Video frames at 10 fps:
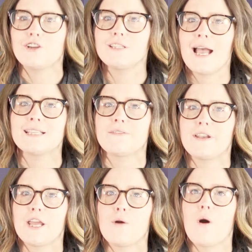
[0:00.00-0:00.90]
Ursula has a
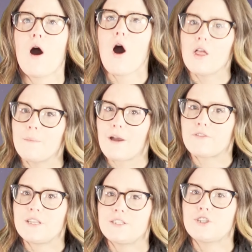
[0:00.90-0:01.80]
video all
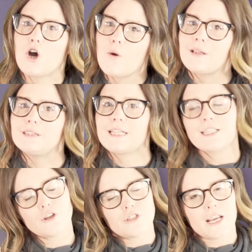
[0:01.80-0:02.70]
about this, so
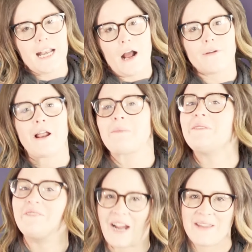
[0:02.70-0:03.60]
let's go check it out and I'll
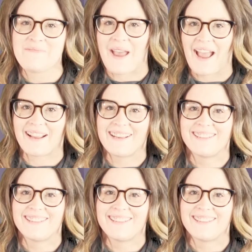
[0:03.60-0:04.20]
be right back.